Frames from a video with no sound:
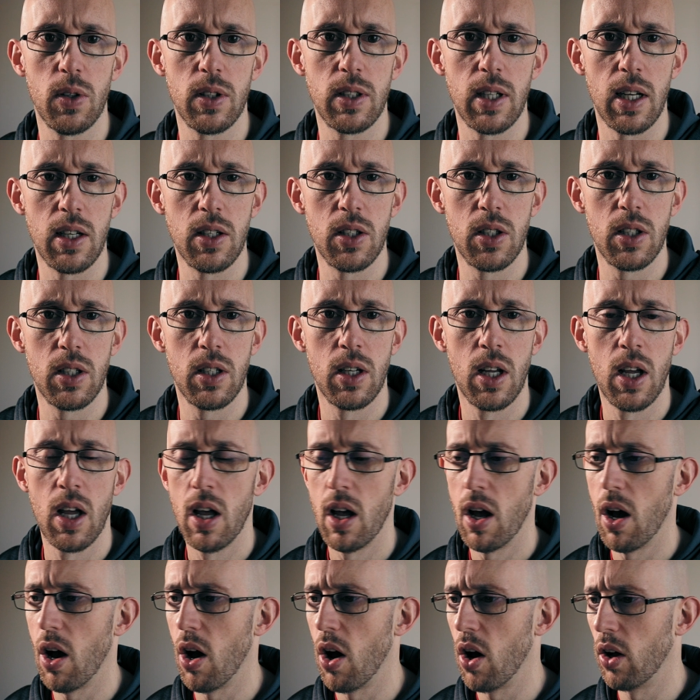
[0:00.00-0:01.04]
your attention
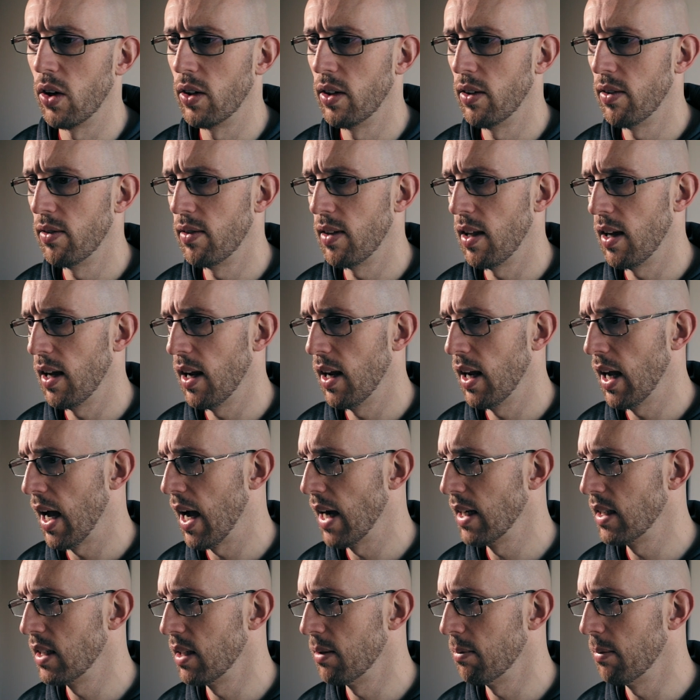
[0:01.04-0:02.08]
on the
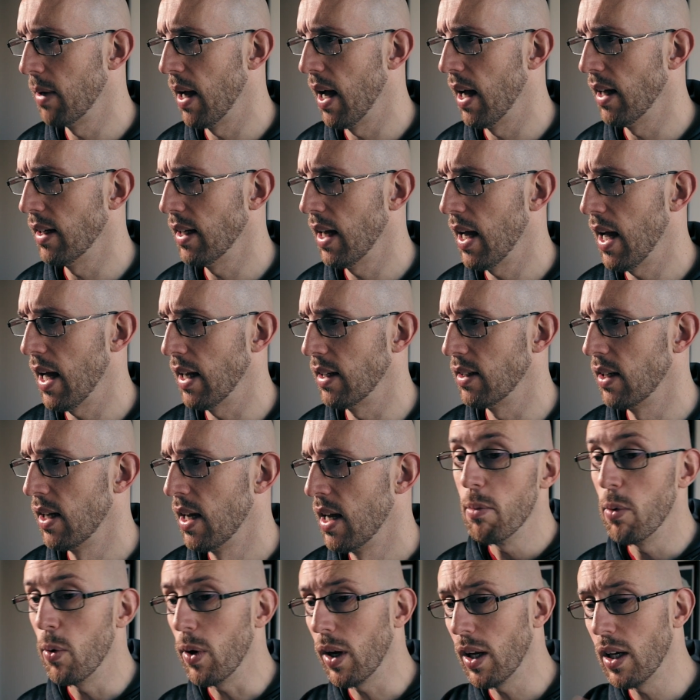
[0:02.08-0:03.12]
item at hand.
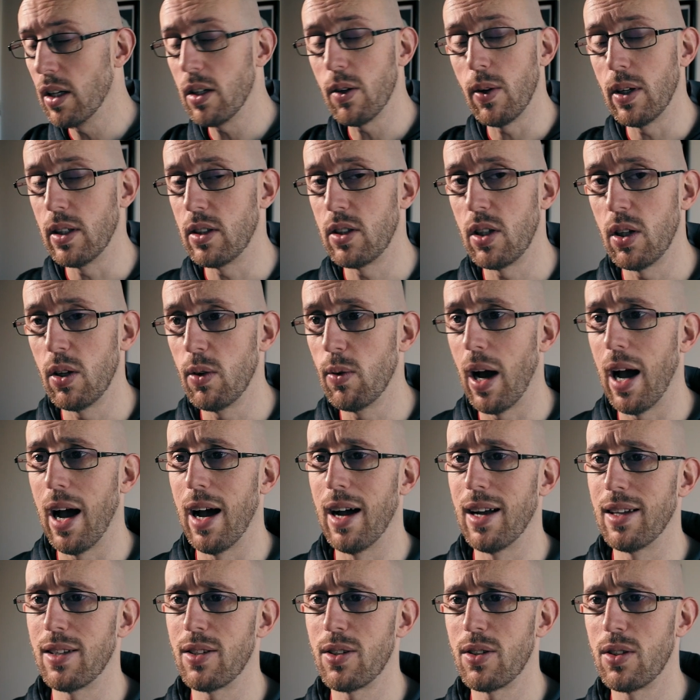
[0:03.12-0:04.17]
But we're going to do it to
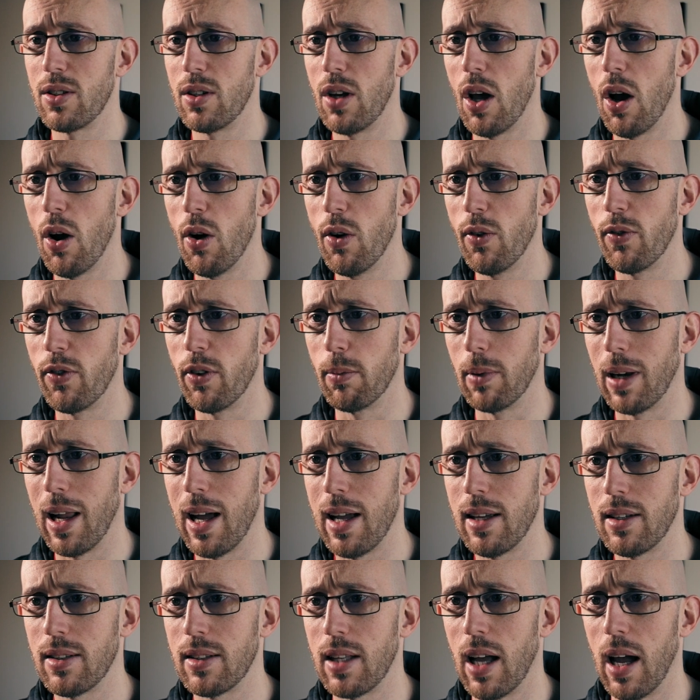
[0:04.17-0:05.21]
our snow from
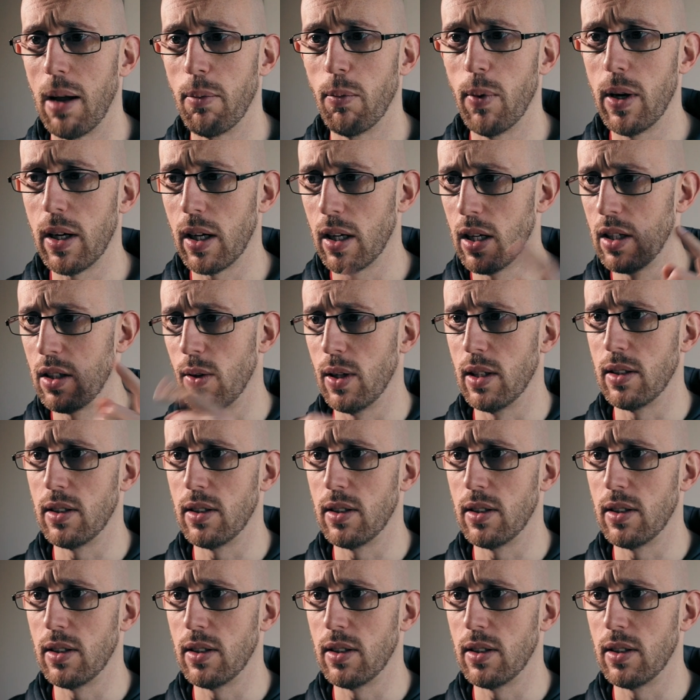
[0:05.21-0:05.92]
last time. We're going to do